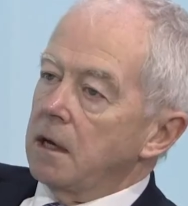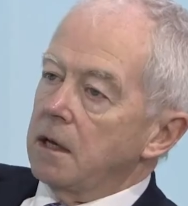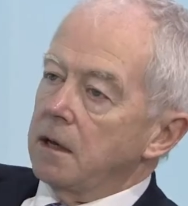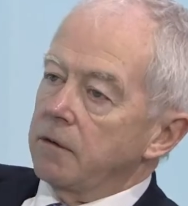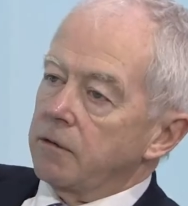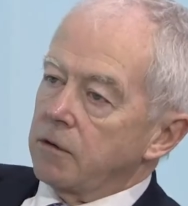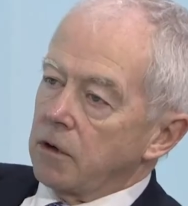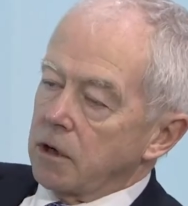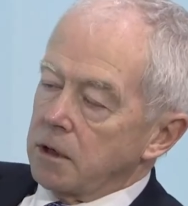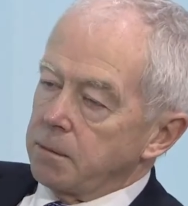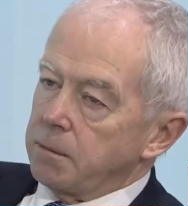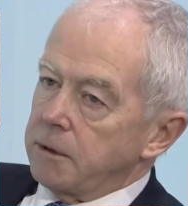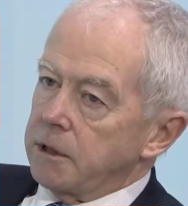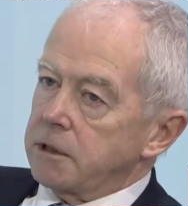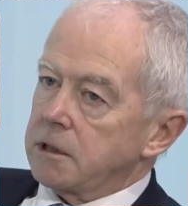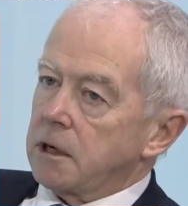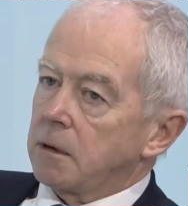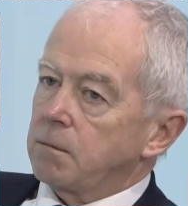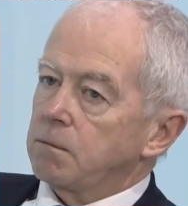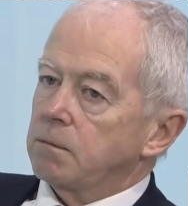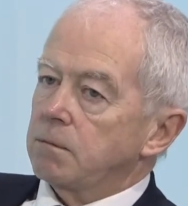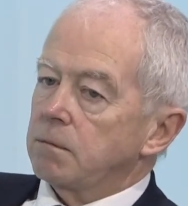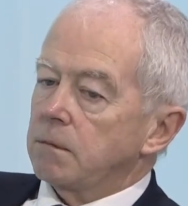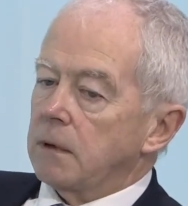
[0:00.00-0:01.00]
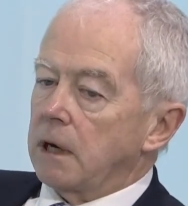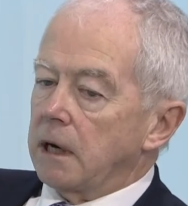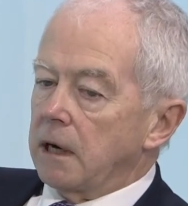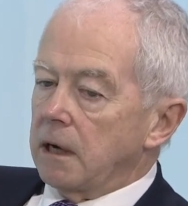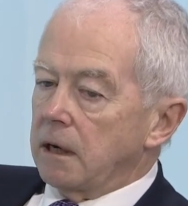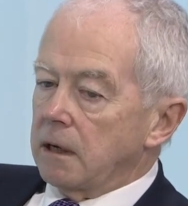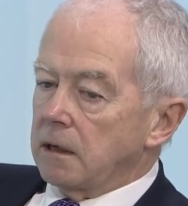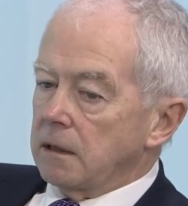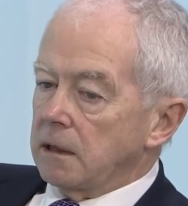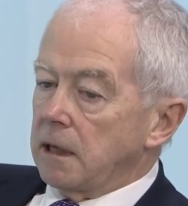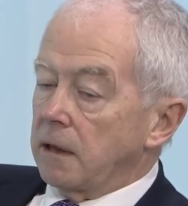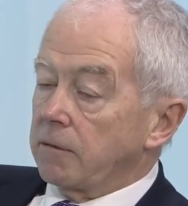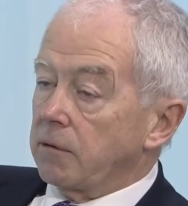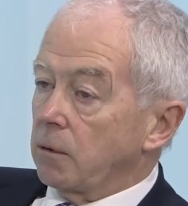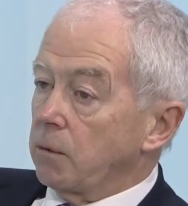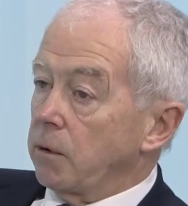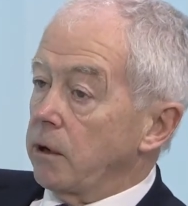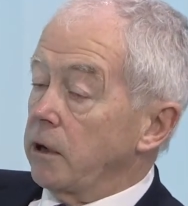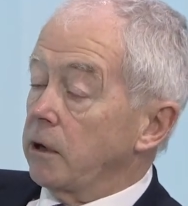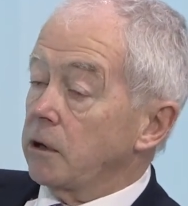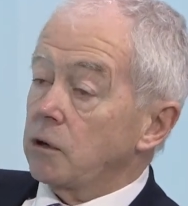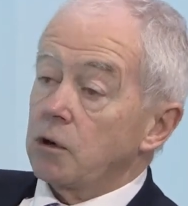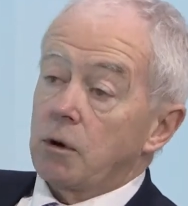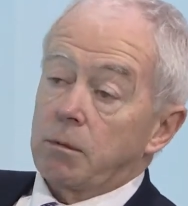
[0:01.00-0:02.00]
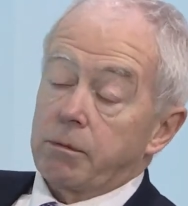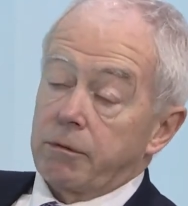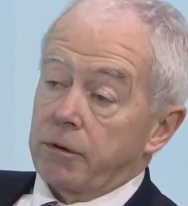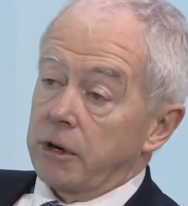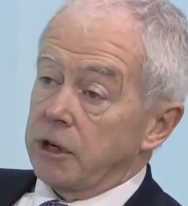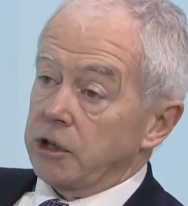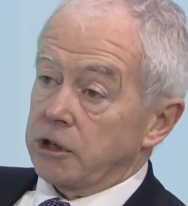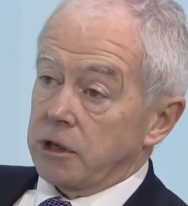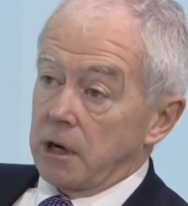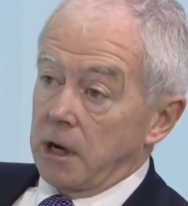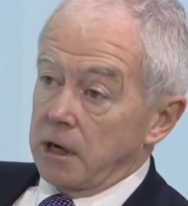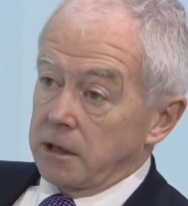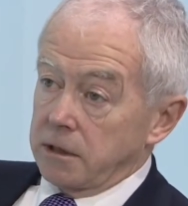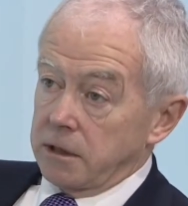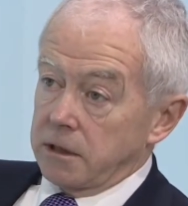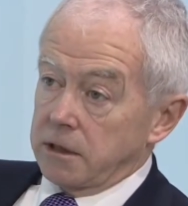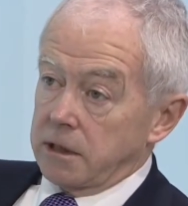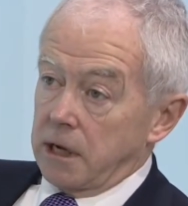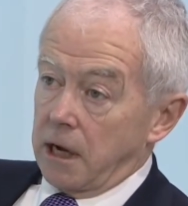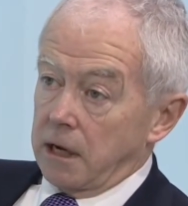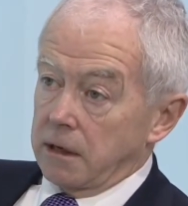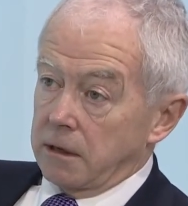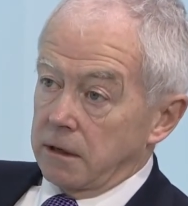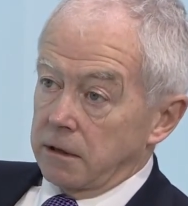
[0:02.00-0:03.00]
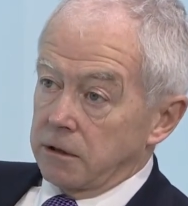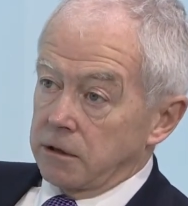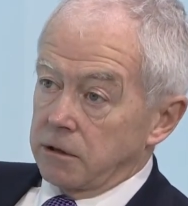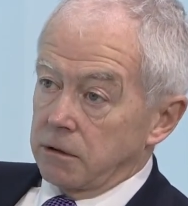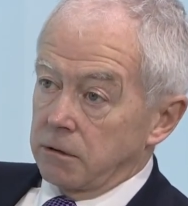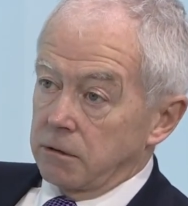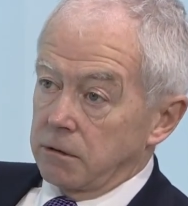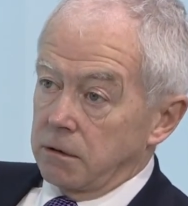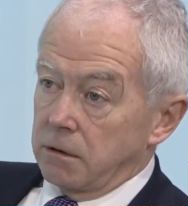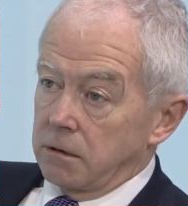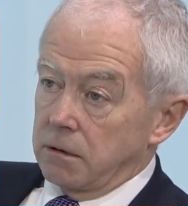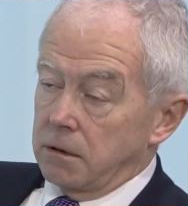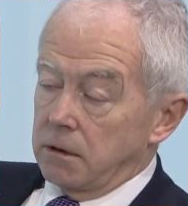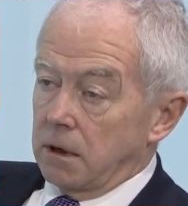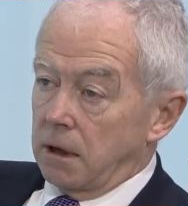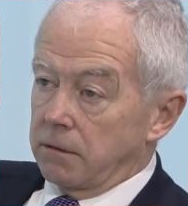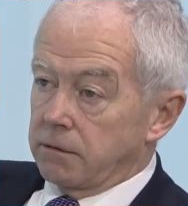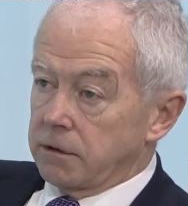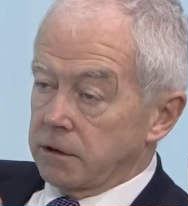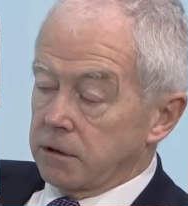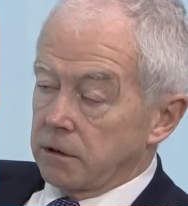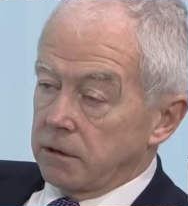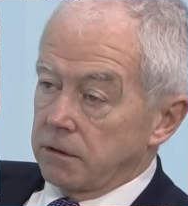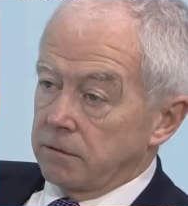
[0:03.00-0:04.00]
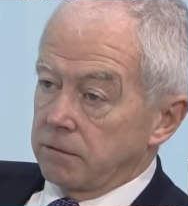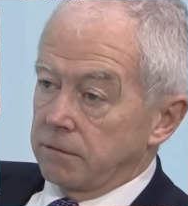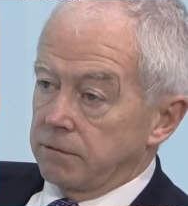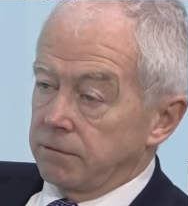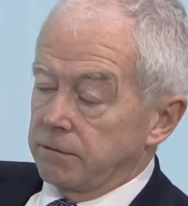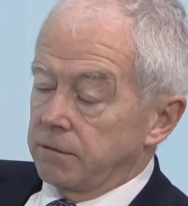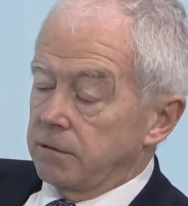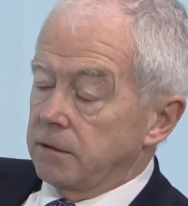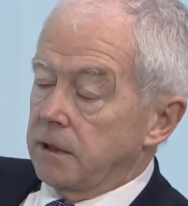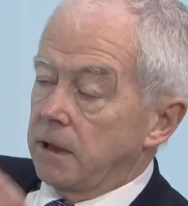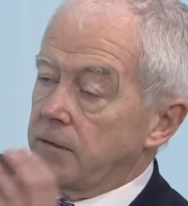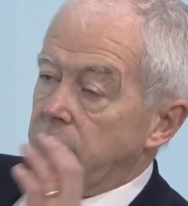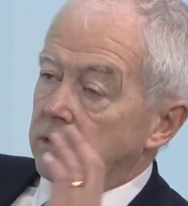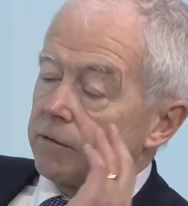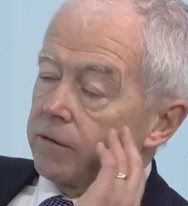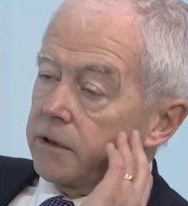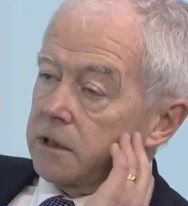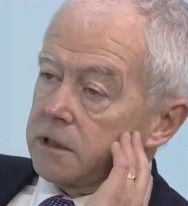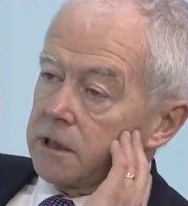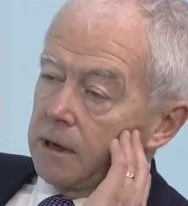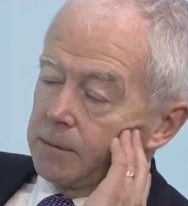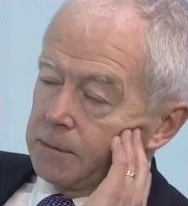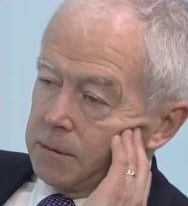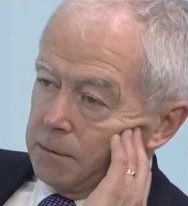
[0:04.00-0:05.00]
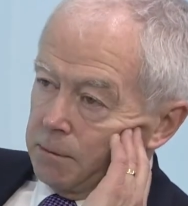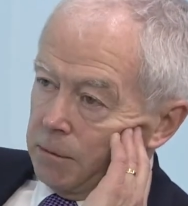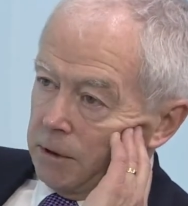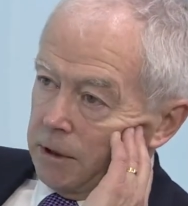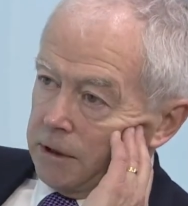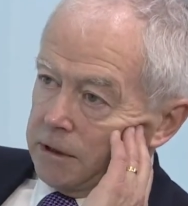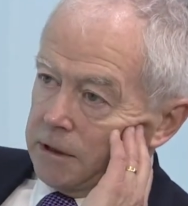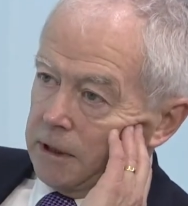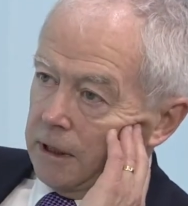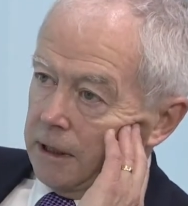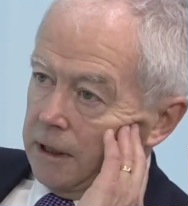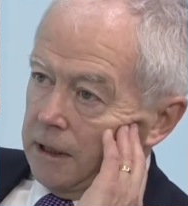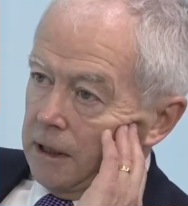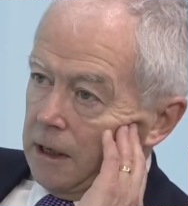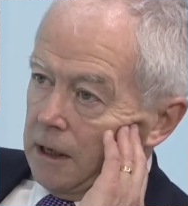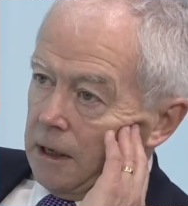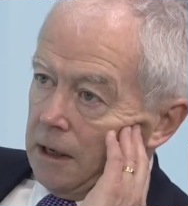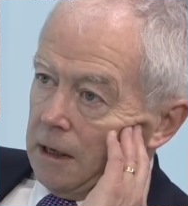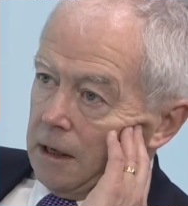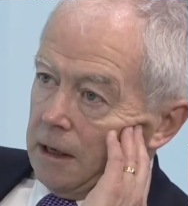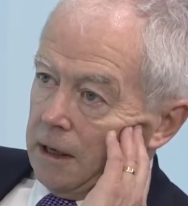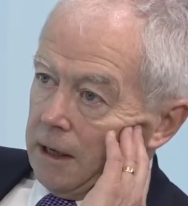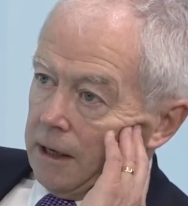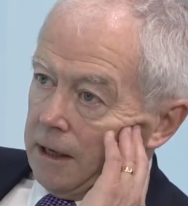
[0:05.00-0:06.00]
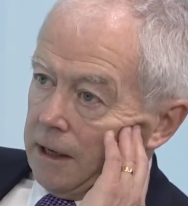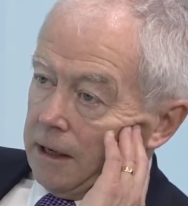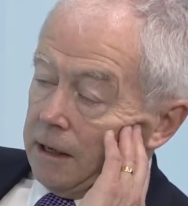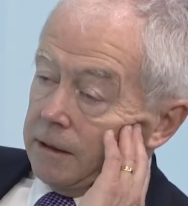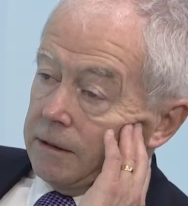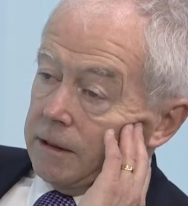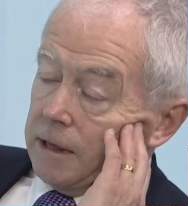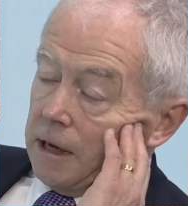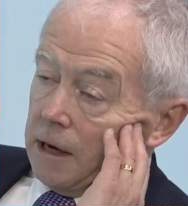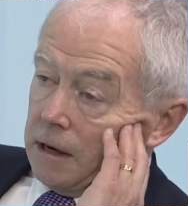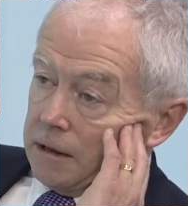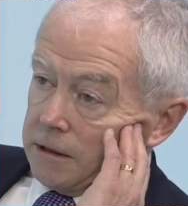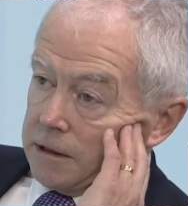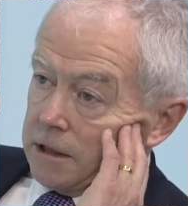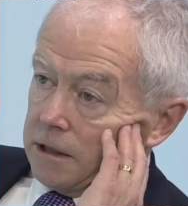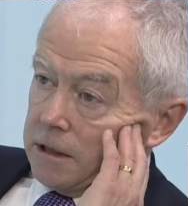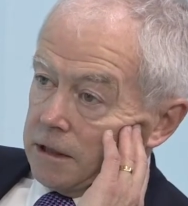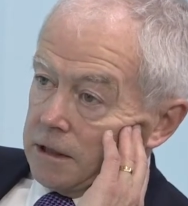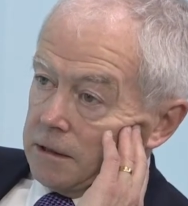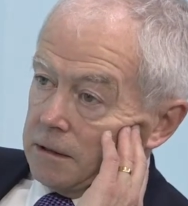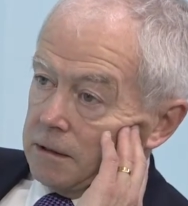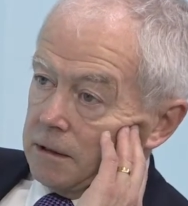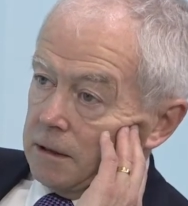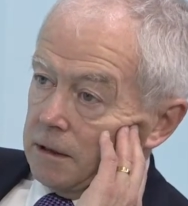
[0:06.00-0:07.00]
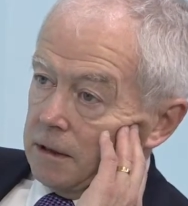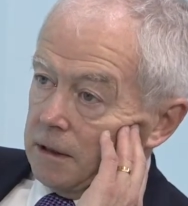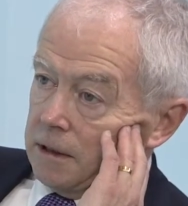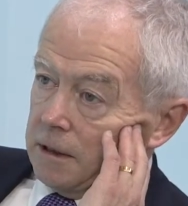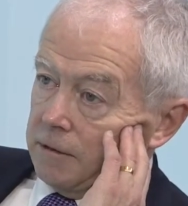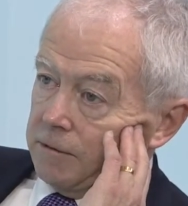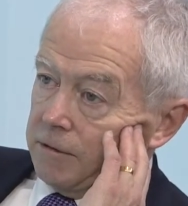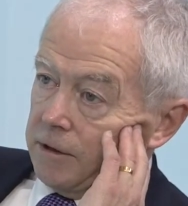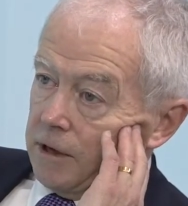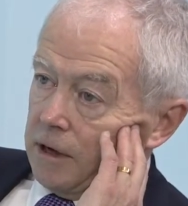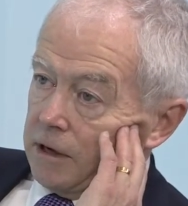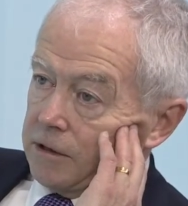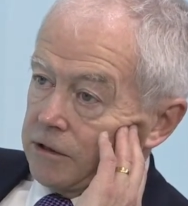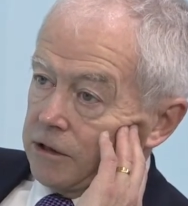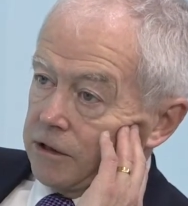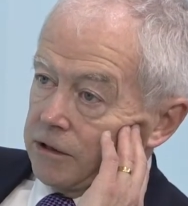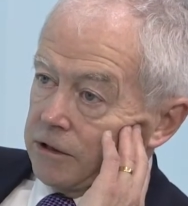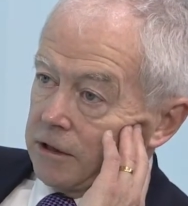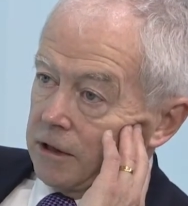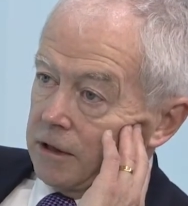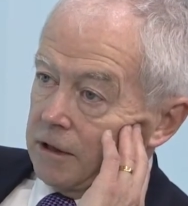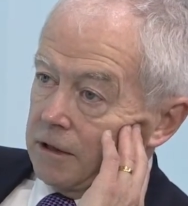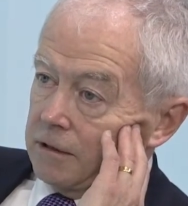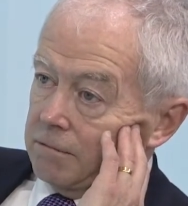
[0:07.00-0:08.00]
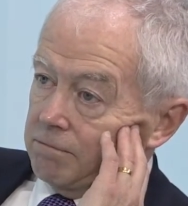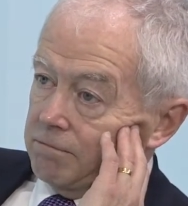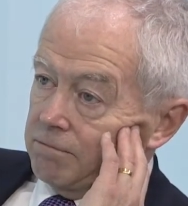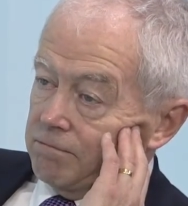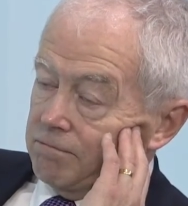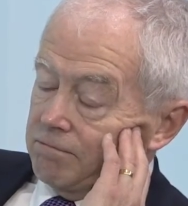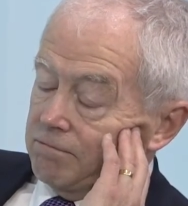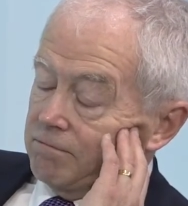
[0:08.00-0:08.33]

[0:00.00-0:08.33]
you've got to be some level where you can operationalise the standards, so you have a sort of level of acceptability in the answers, and if the answers are